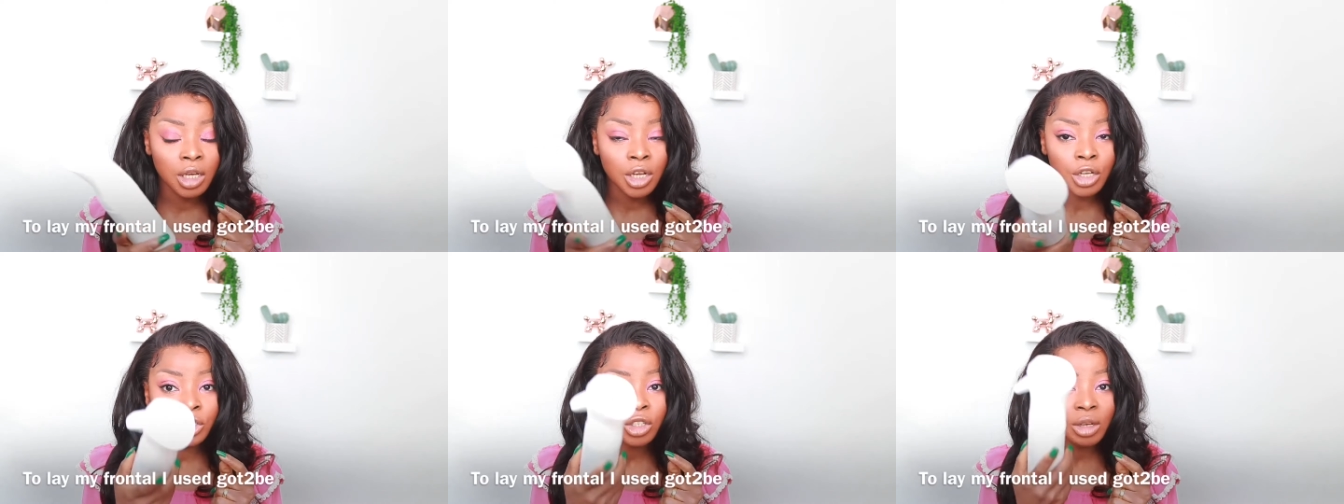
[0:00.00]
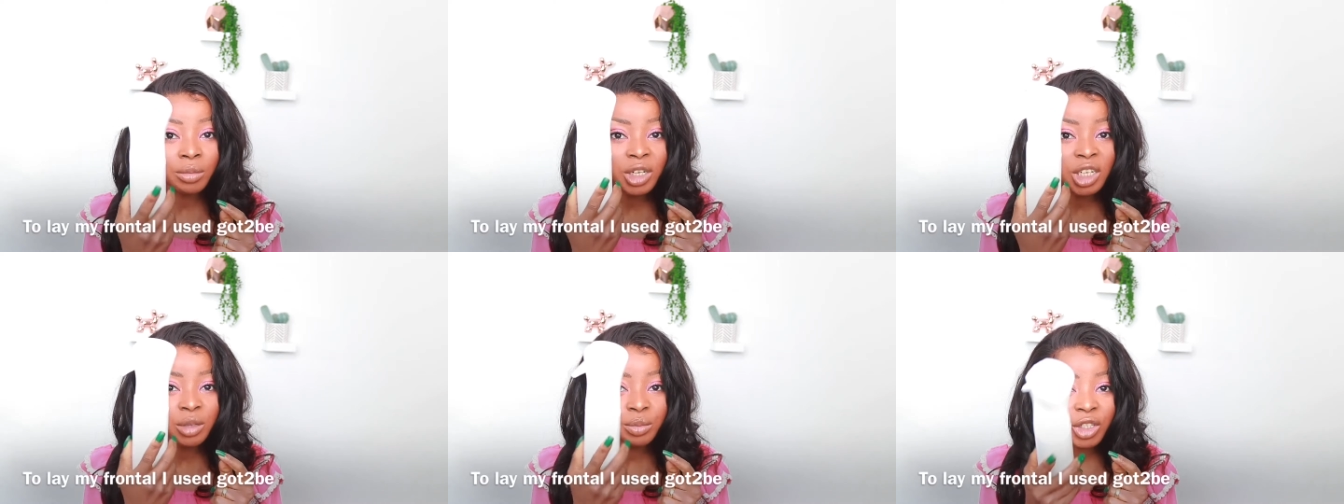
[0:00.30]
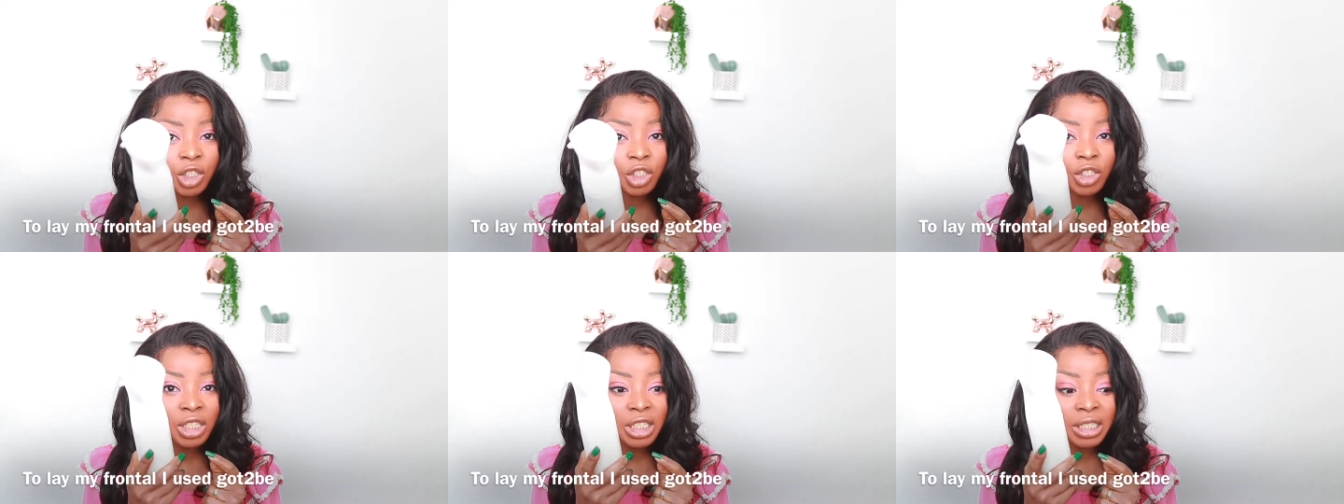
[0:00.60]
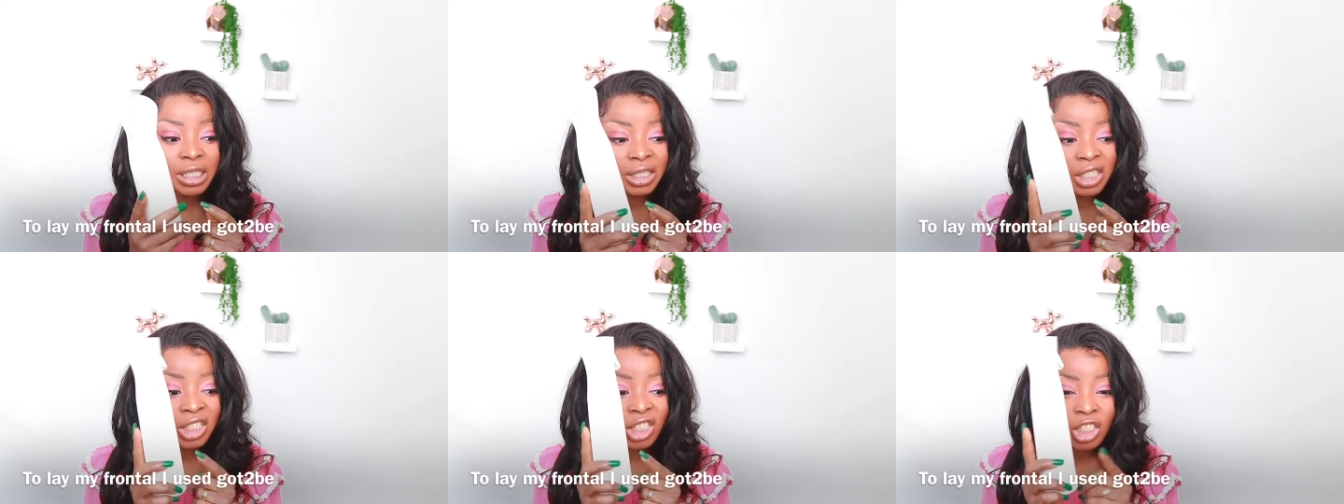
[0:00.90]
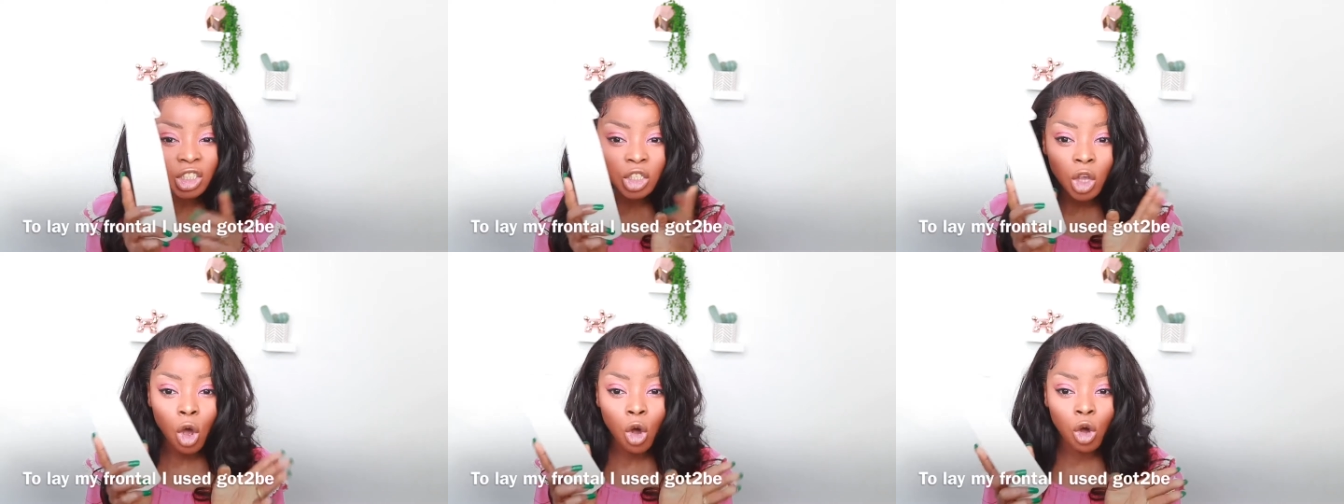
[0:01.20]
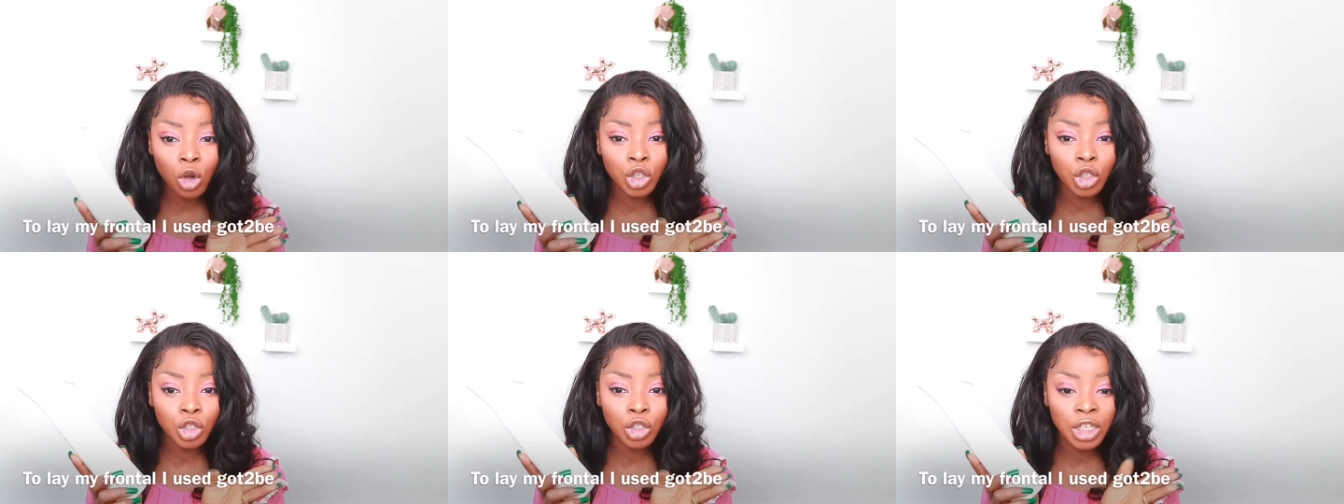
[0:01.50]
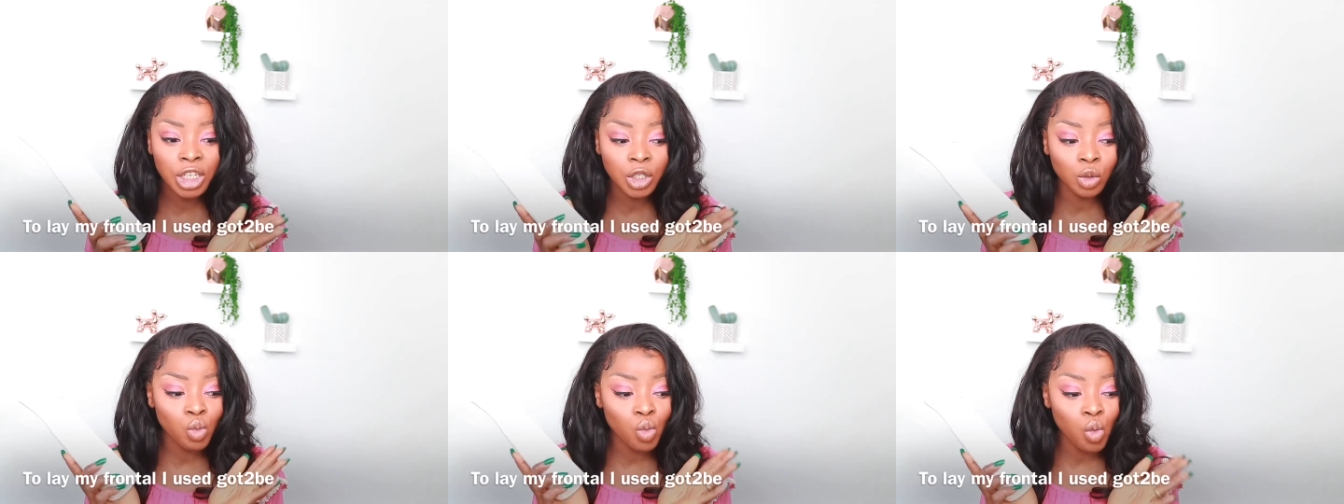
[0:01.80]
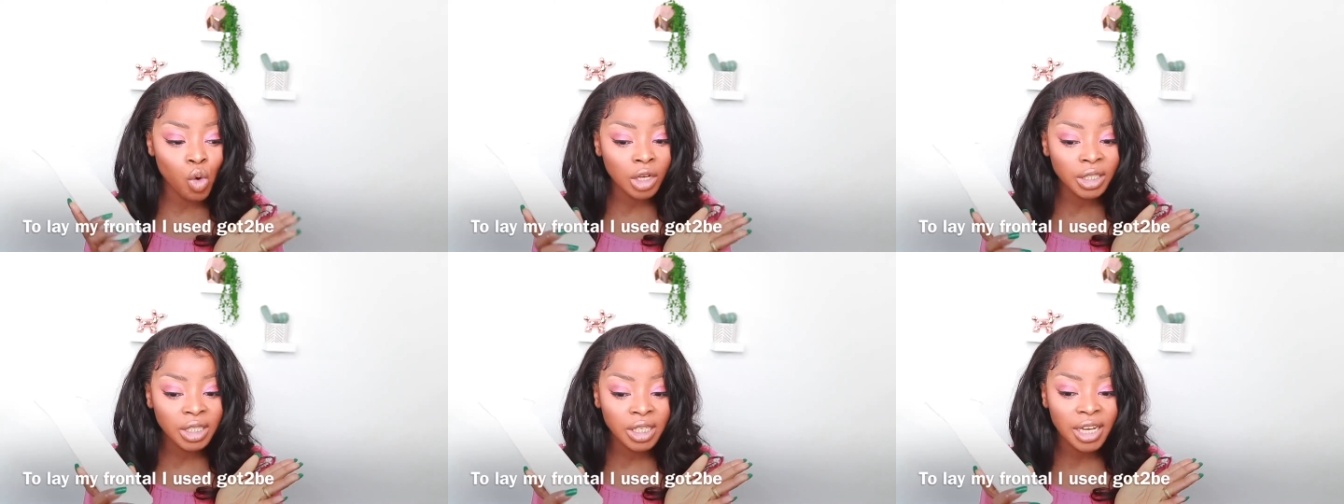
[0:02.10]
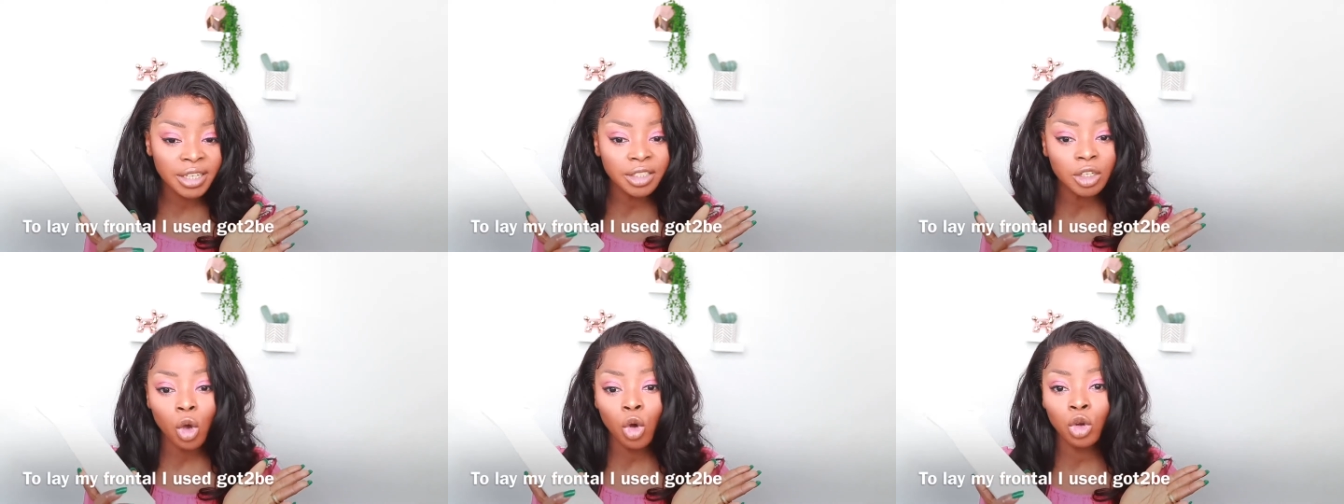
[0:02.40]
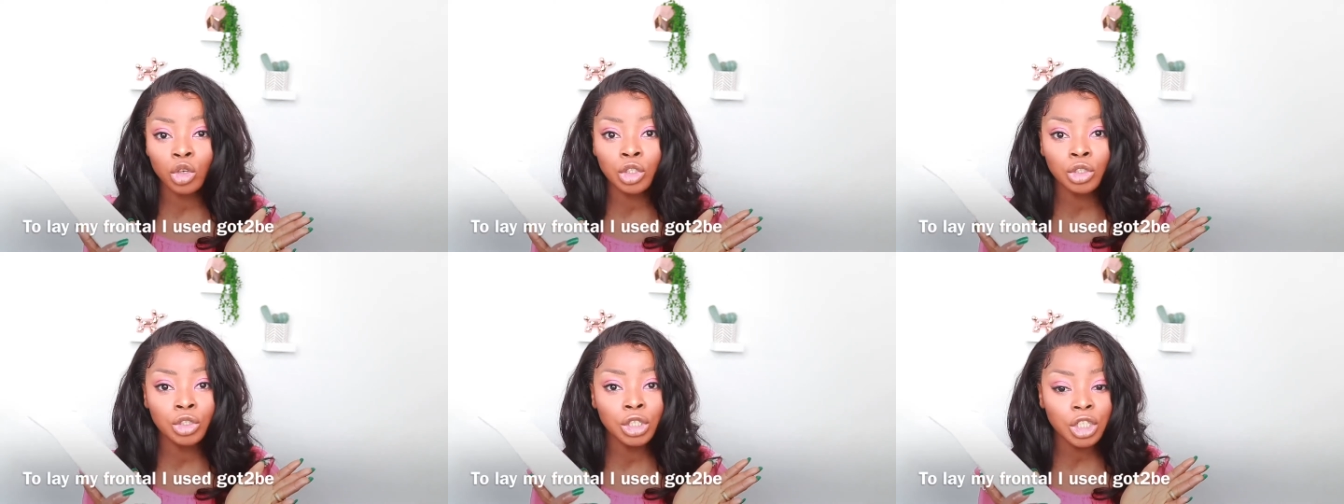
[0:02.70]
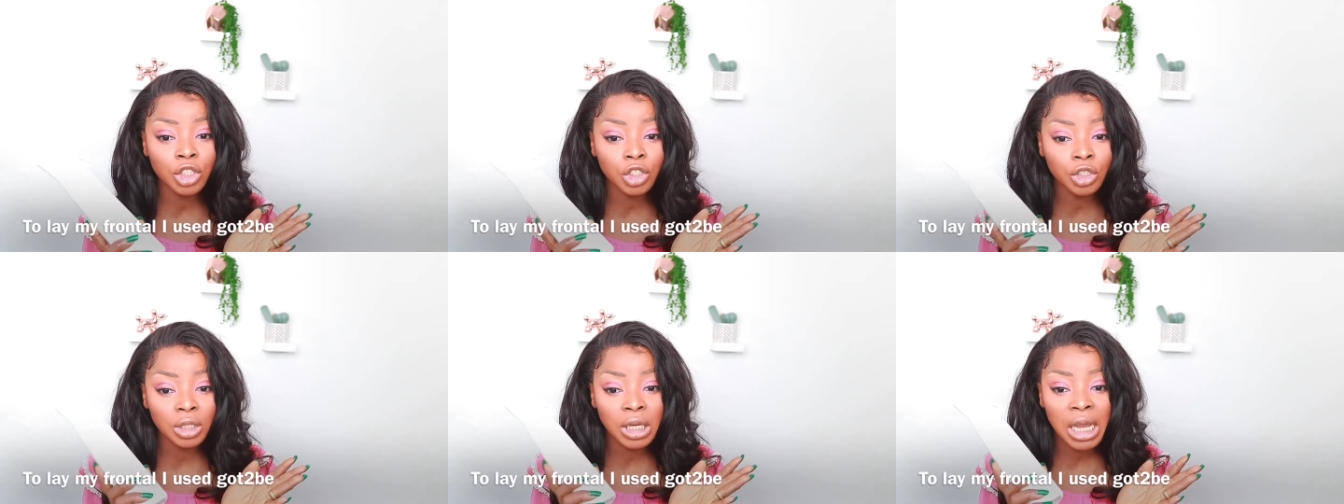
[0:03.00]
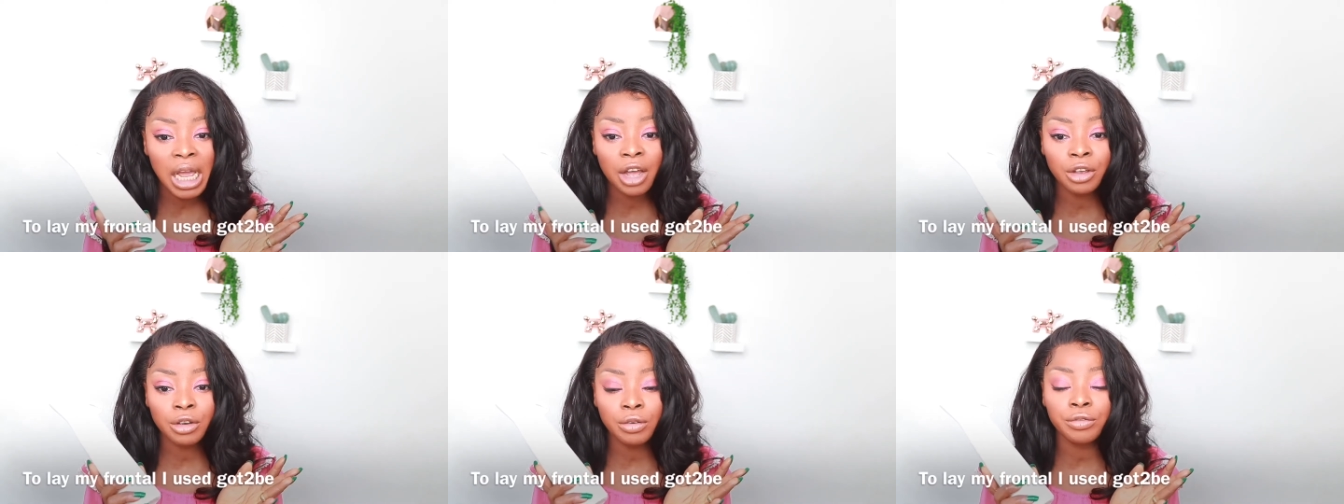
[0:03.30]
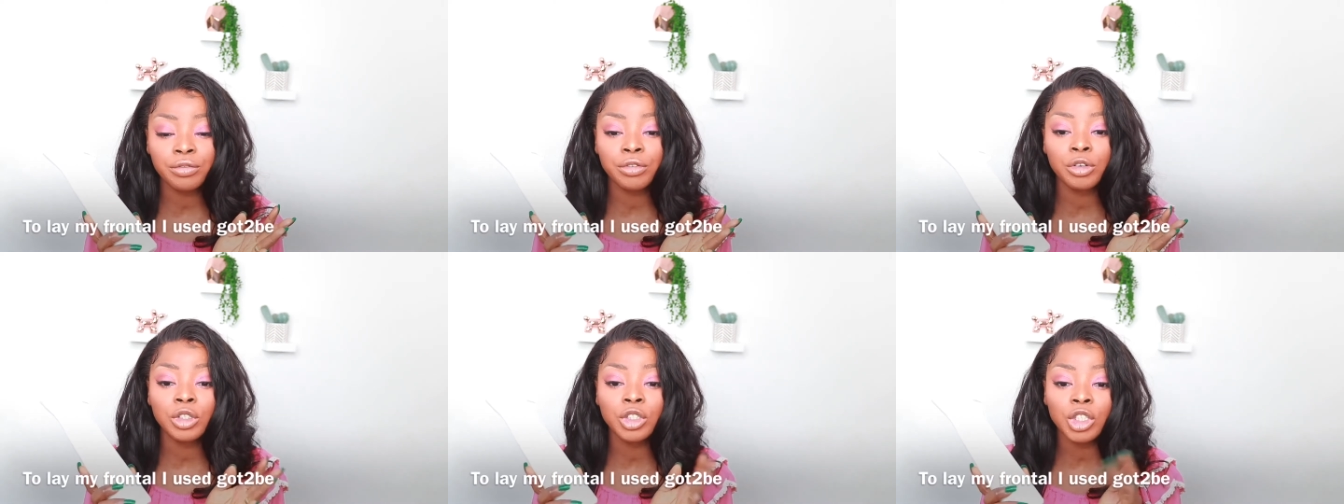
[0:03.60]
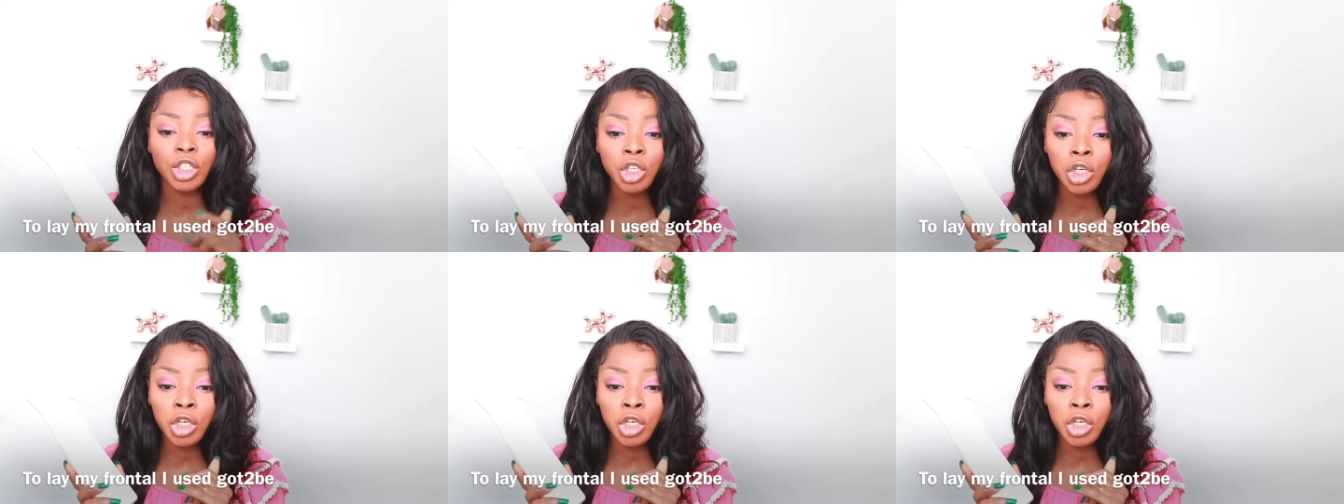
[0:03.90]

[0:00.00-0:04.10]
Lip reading: So I'm going to be using this. This is all you need. Water is all you need to take out your frontal.